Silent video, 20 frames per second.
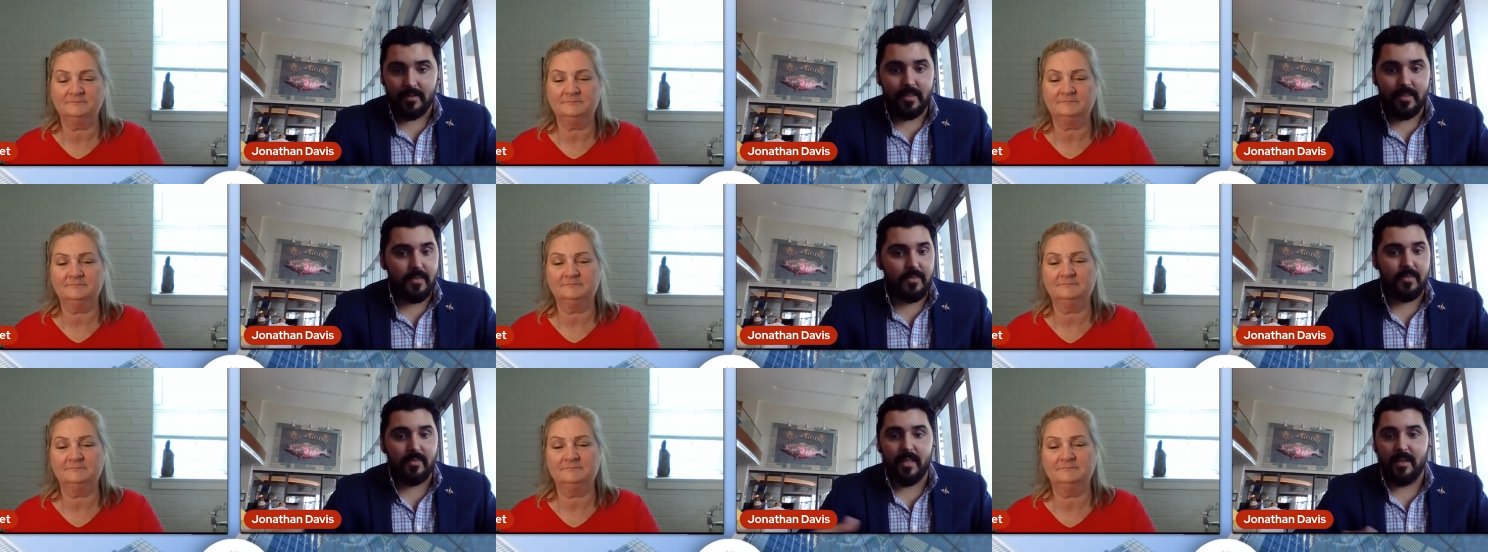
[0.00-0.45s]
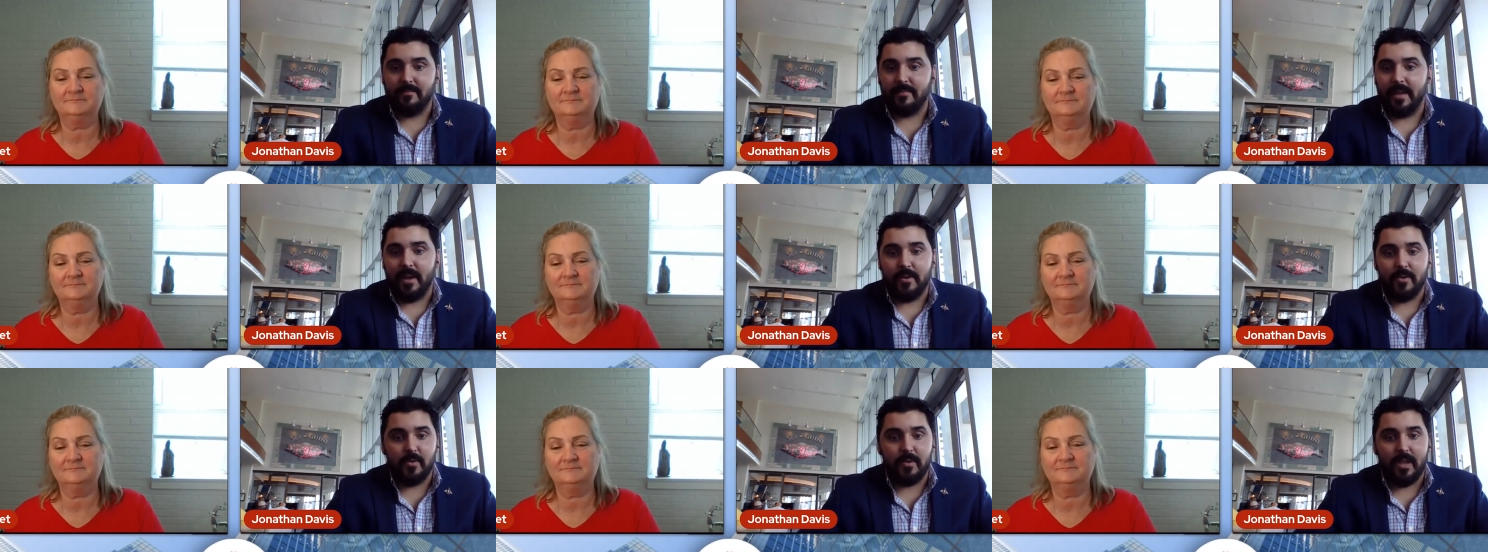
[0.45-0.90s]
Speaker 1: that that
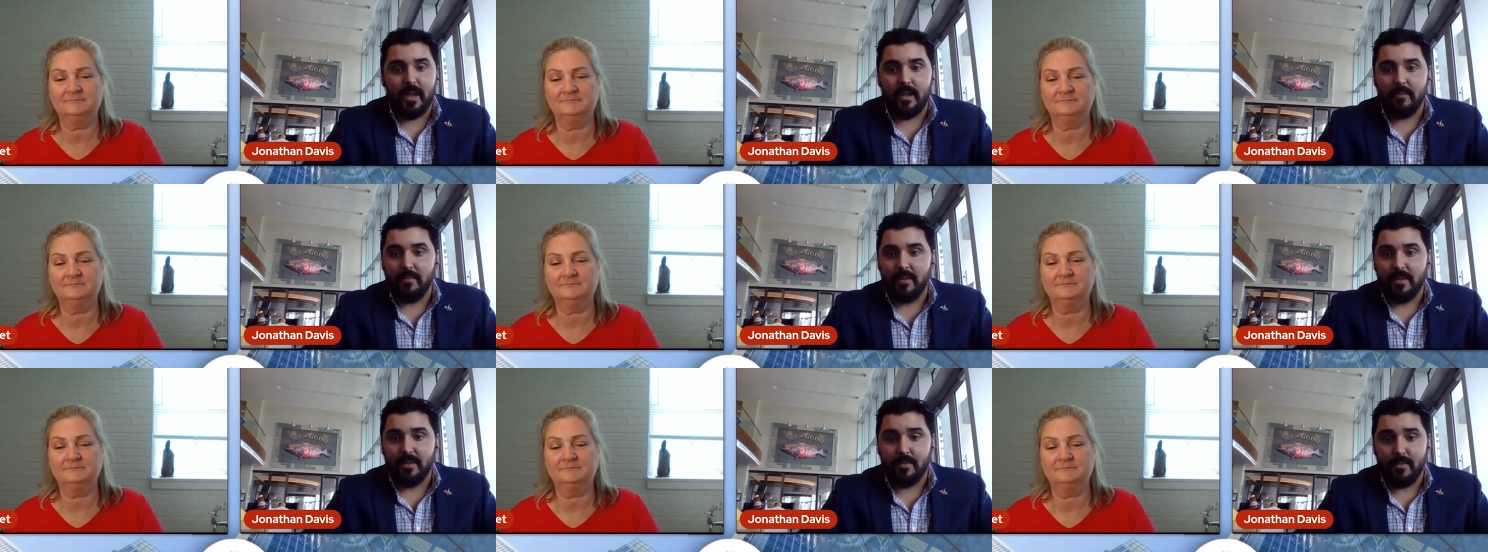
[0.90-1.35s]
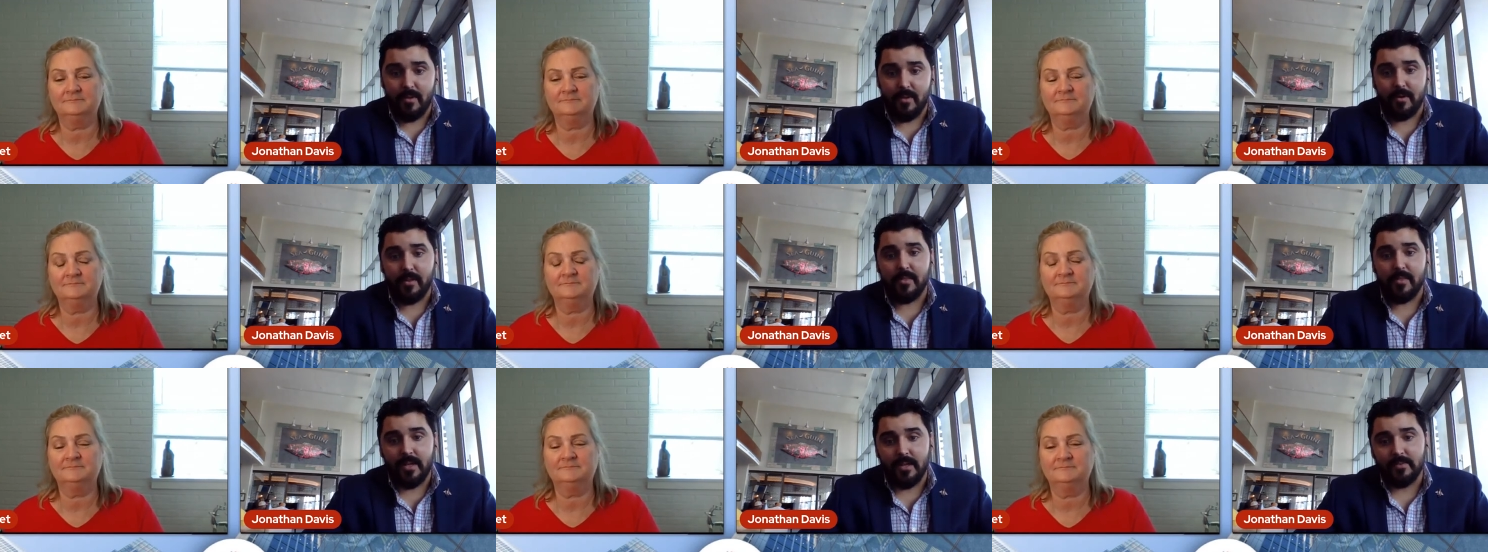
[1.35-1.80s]
value came in
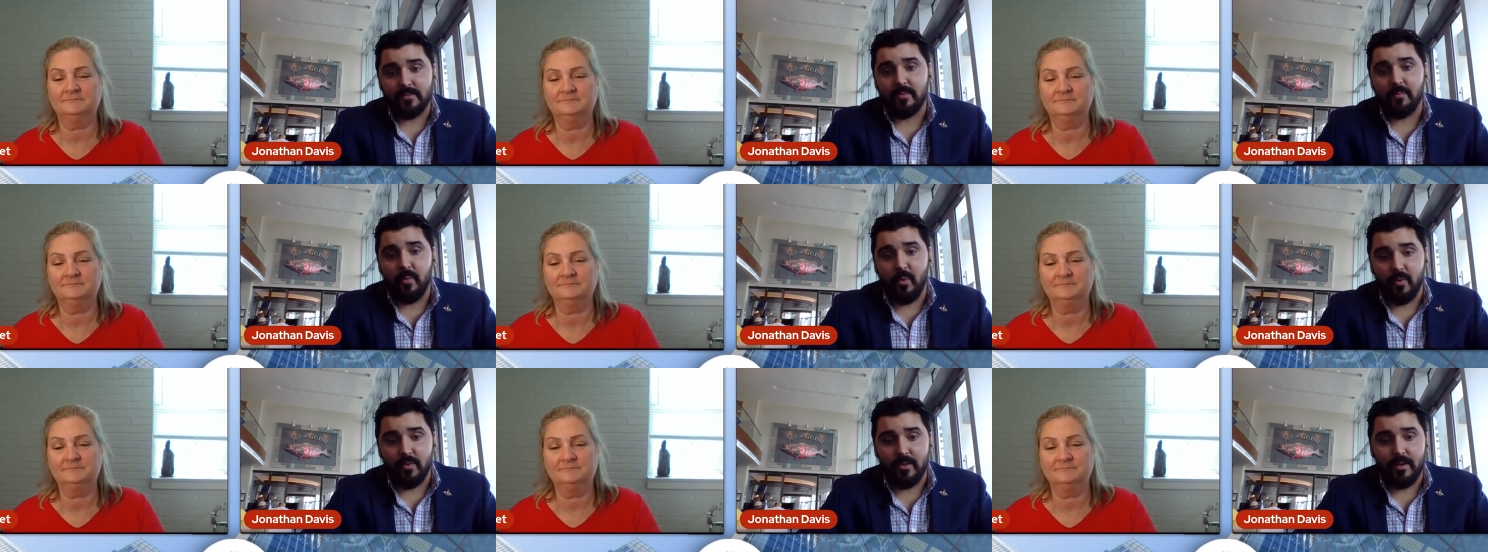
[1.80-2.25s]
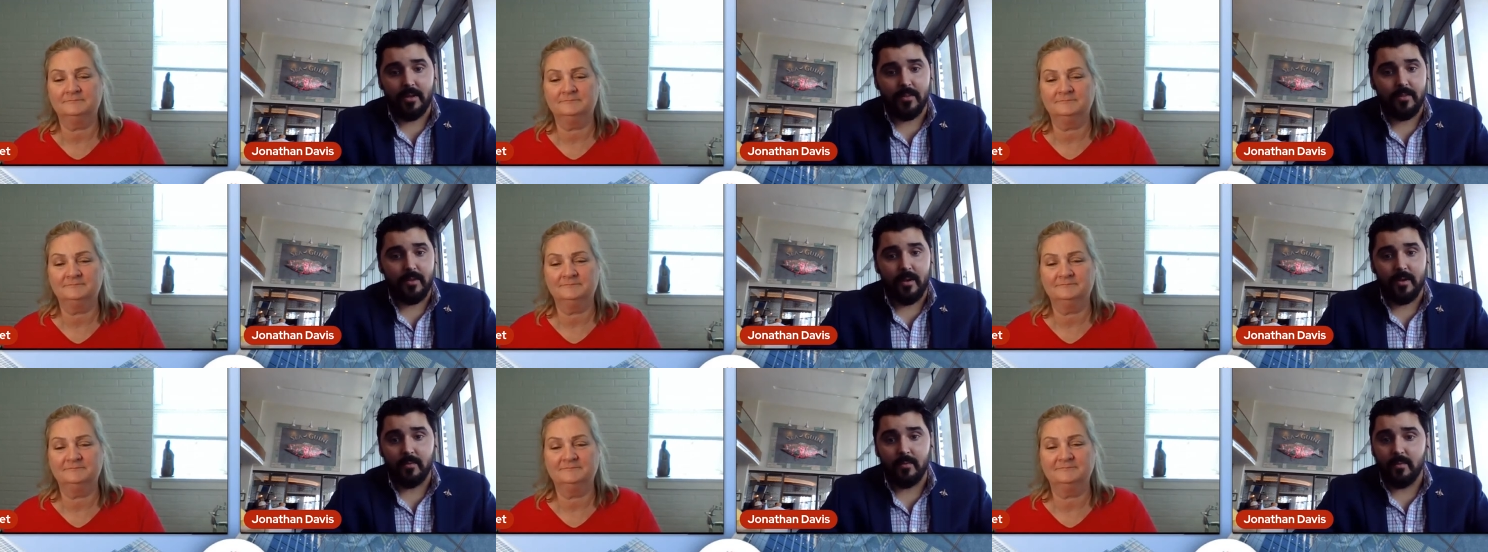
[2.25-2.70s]
thirty thousand more than I
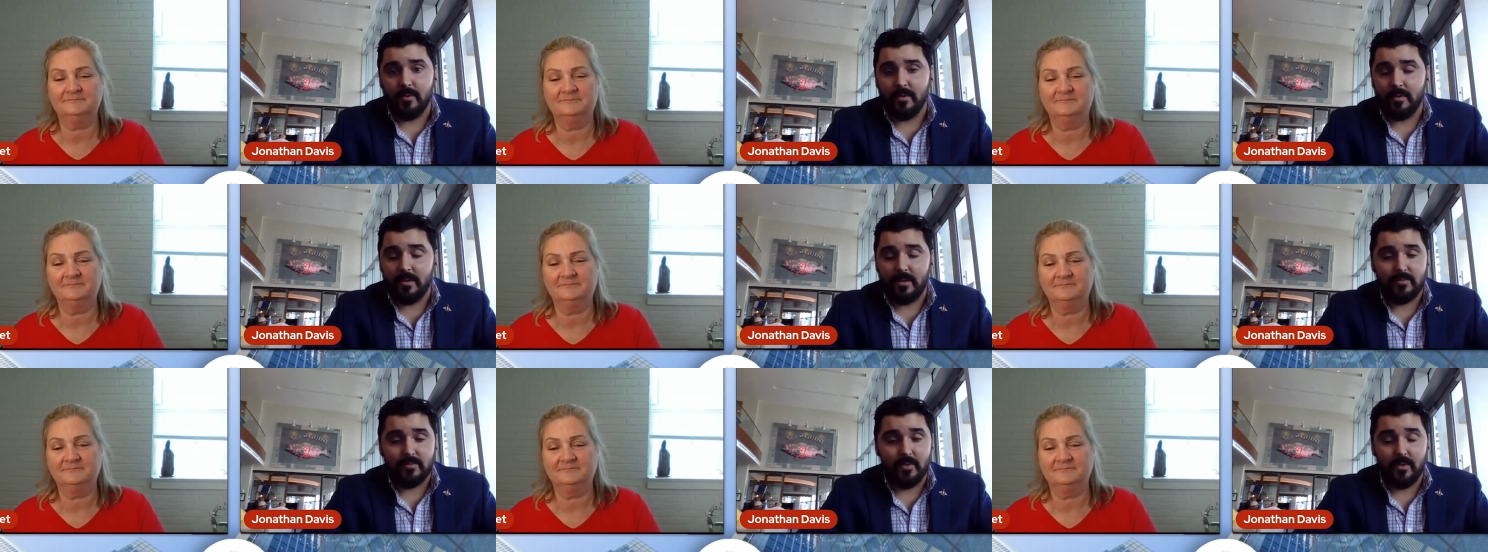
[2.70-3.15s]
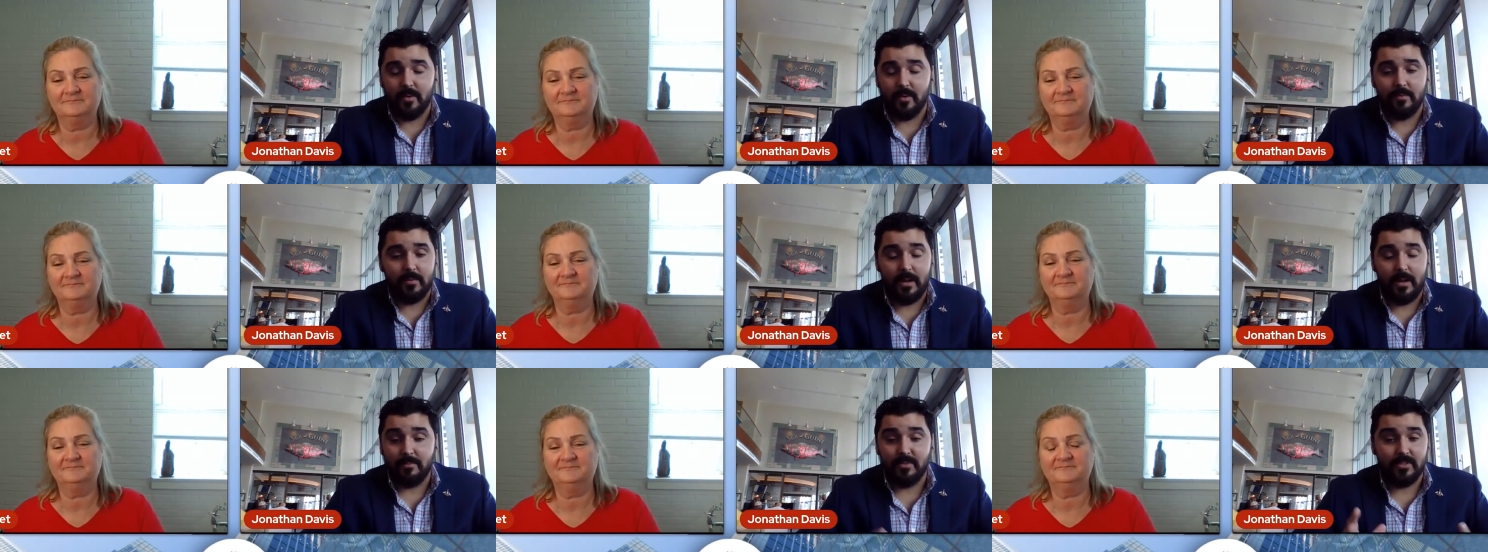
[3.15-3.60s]
thought it would.
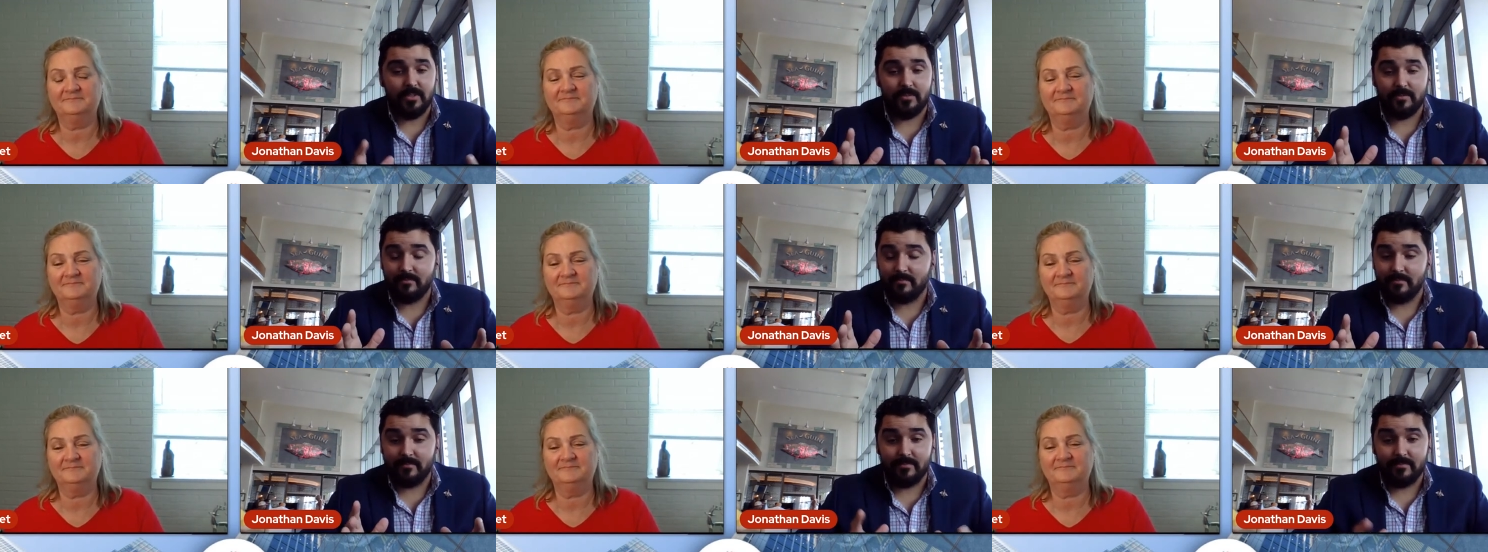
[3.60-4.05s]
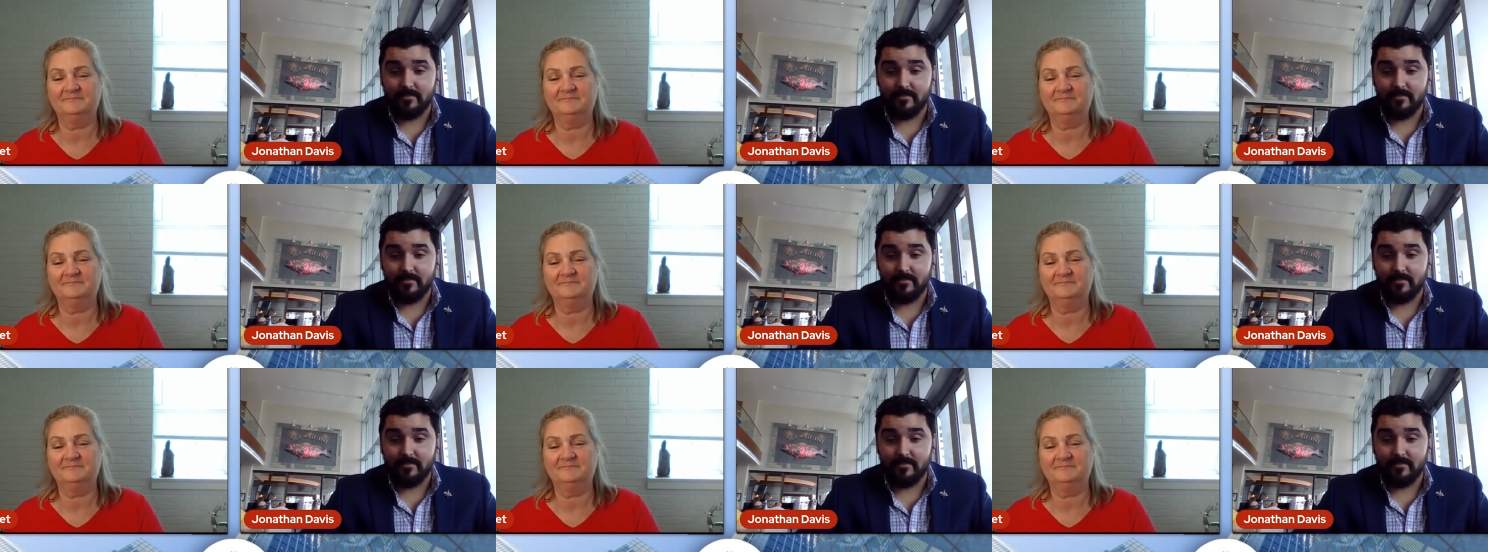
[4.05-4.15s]
So I'm just